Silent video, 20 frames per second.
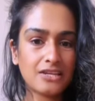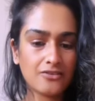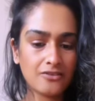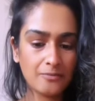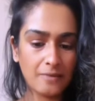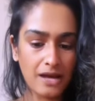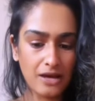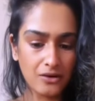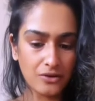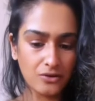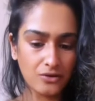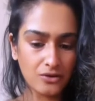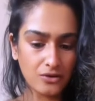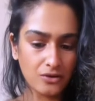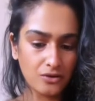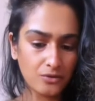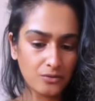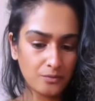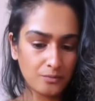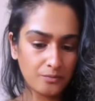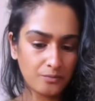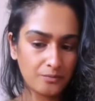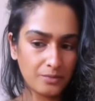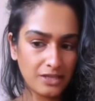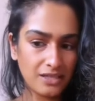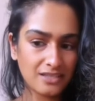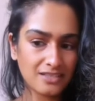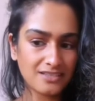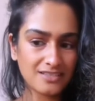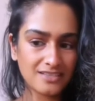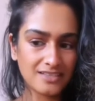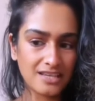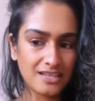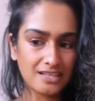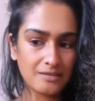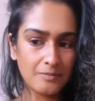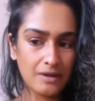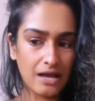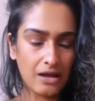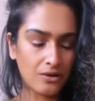about being concerned
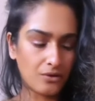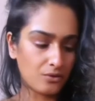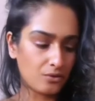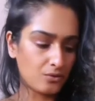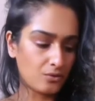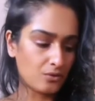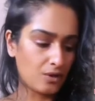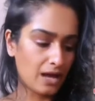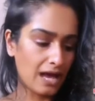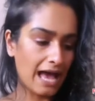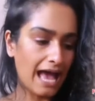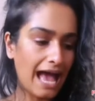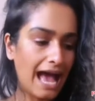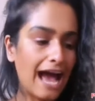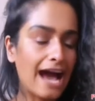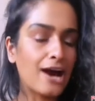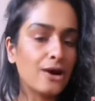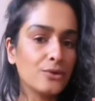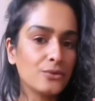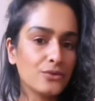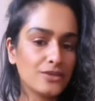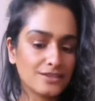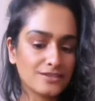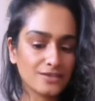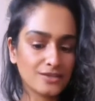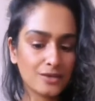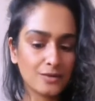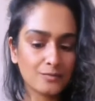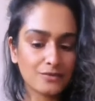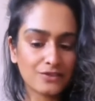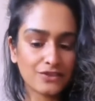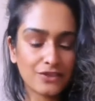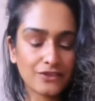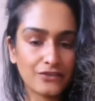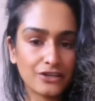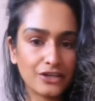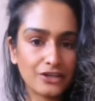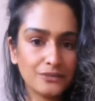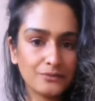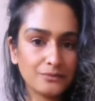about how this comes
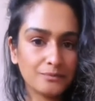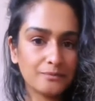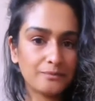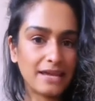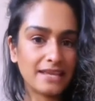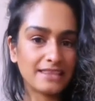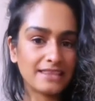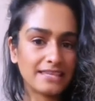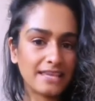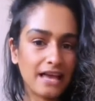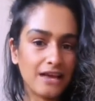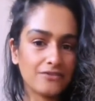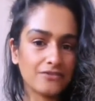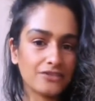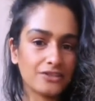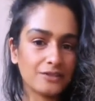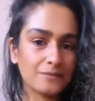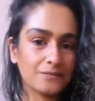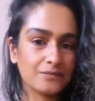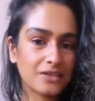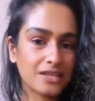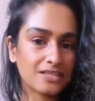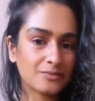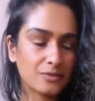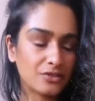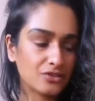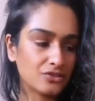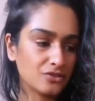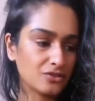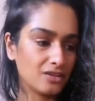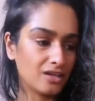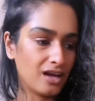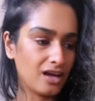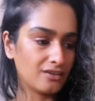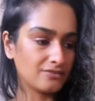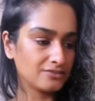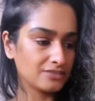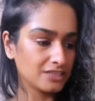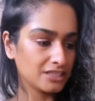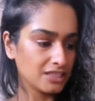through. Make the effort, express your love.
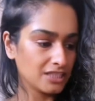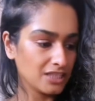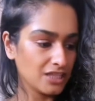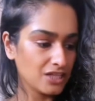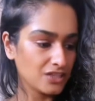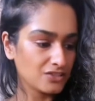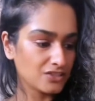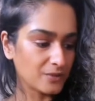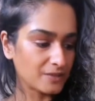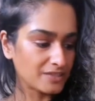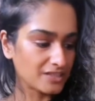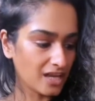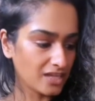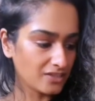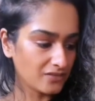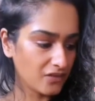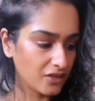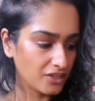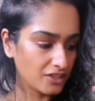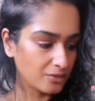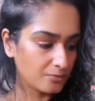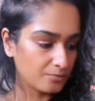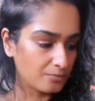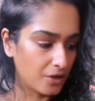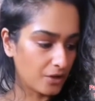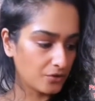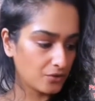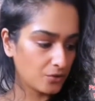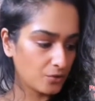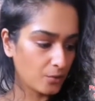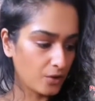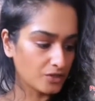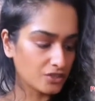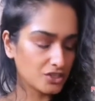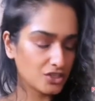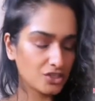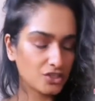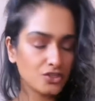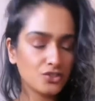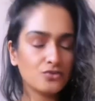So it's kind of like you both
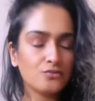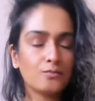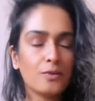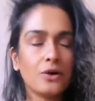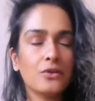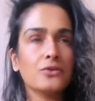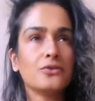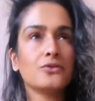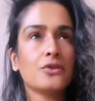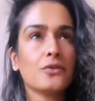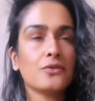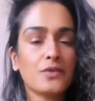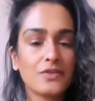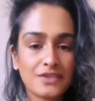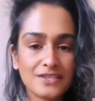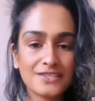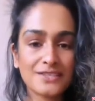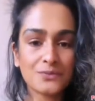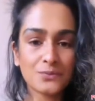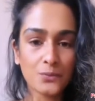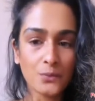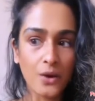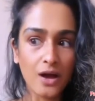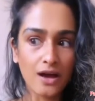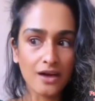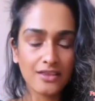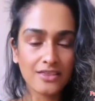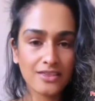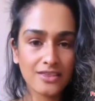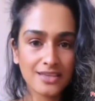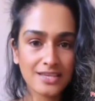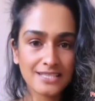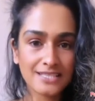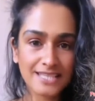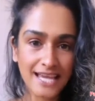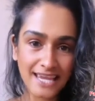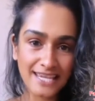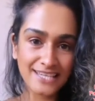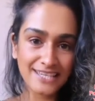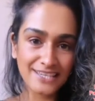know that this is worth
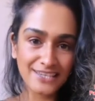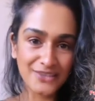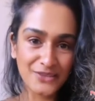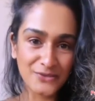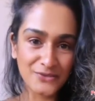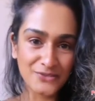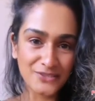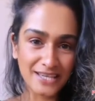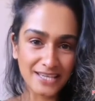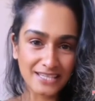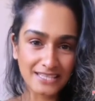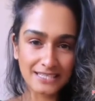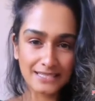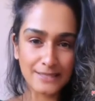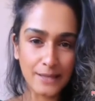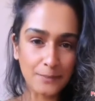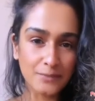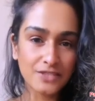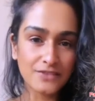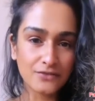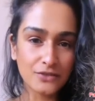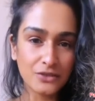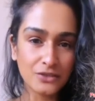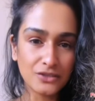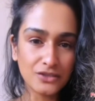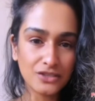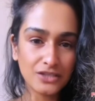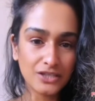taking those like steps for,